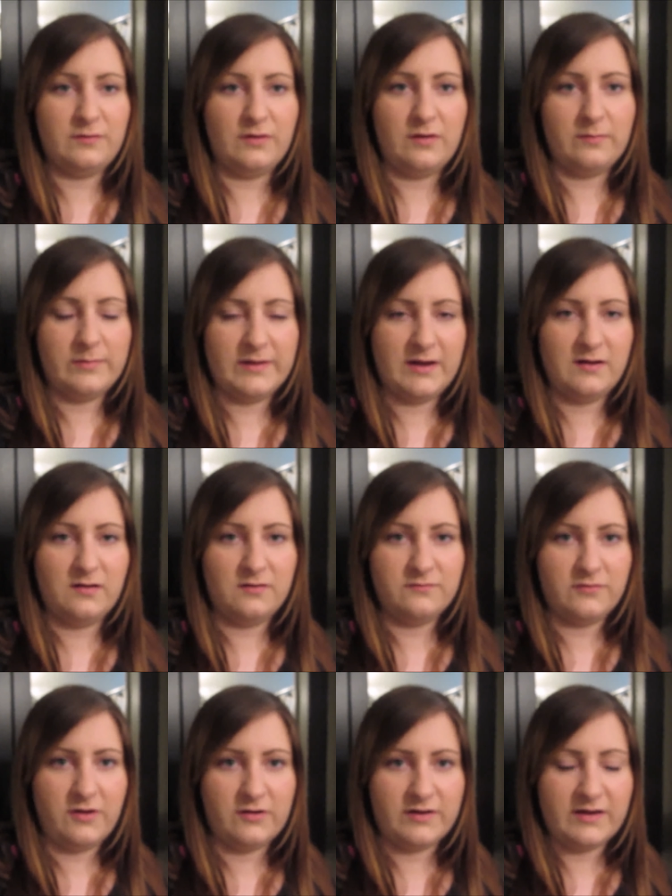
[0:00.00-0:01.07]
I'll plan on
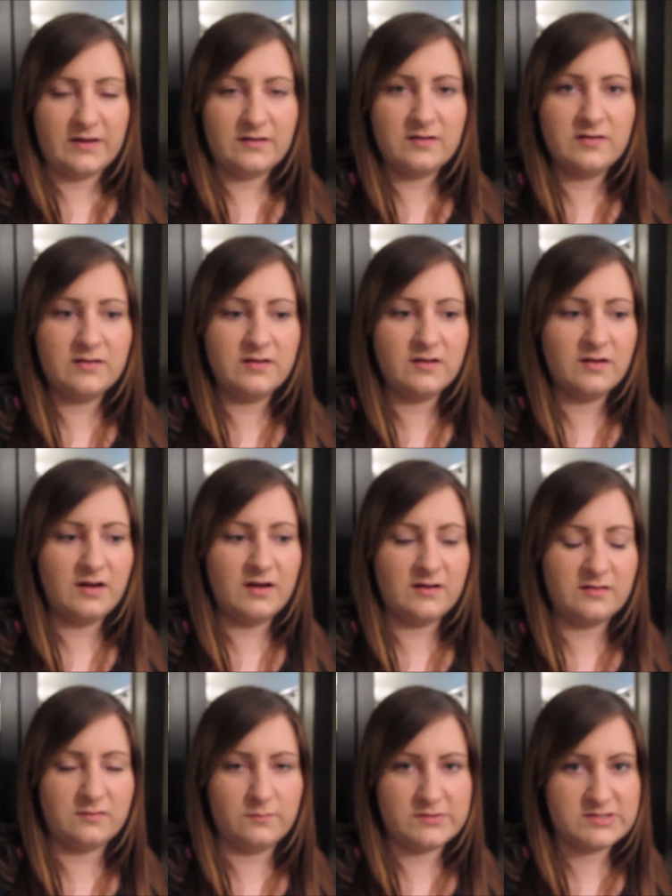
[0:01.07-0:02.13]
vlogging
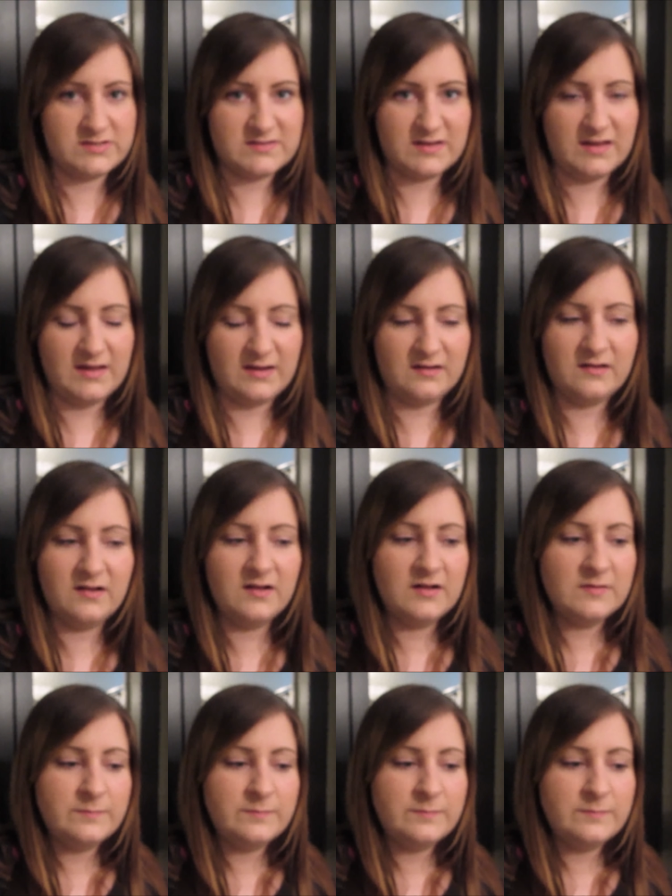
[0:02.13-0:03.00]
as much as I can.